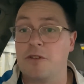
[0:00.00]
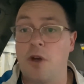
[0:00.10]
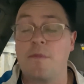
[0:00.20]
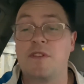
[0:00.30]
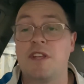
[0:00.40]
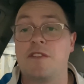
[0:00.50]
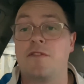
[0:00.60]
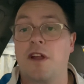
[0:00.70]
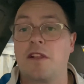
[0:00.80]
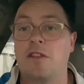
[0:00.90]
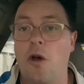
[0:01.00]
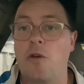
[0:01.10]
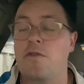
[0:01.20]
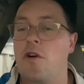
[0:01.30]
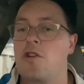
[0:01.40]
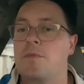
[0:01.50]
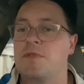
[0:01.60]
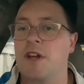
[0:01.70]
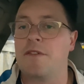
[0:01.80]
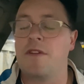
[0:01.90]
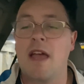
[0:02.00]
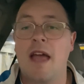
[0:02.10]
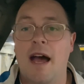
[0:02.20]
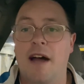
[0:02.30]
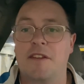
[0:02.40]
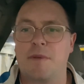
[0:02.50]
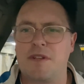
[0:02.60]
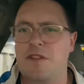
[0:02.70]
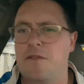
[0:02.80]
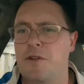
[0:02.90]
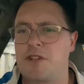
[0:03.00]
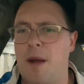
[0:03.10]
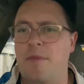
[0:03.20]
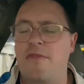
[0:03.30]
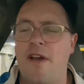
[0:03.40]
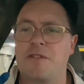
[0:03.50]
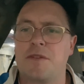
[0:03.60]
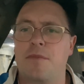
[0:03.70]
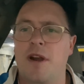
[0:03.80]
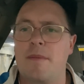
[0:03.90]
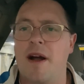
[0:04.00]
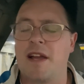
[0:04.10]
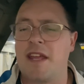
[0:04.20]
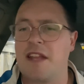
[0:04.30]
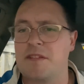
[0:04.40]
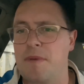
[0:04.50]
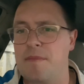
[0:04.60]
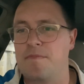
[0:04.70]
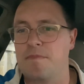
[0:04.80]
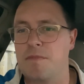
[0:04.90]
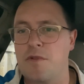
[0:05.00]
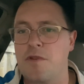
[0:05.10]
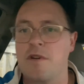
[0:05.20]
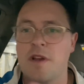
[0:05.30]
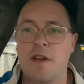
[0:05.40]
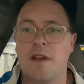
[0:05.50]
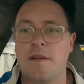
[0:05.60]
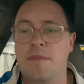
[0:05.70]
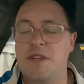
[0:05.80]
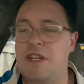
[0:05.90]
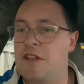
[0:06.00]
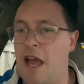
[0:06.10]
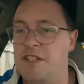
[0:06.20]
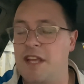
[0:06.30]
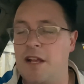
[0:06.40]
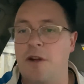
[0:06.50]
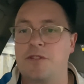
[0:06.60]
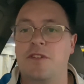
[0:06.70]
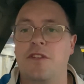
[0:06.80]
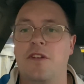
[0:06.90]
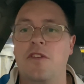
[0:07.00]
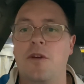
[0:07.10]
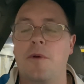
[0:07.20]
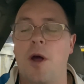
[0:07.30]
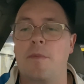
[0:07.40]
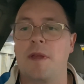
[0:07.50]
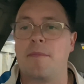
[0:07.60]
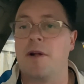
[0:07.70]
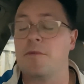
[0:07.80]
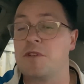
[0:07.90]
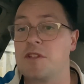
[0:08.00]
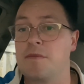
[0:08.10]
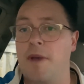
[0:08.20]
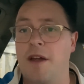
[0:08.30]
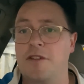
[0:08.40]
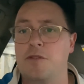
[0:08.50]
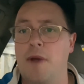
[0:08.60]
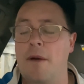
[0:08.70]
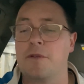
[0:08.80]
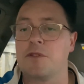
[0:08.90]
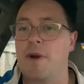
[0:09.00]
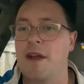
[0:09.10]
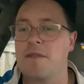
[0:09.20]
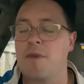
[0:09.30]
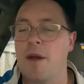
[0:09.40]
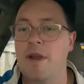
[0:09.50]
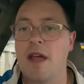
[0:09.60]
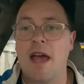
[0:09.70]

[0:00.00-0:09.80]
Obviously, it's very low volume stuff, especially in the first couple of hours of the pre-market. It gets a bit more busy as you get closer to the normal opening bell, which is about 2 hours away at the moment.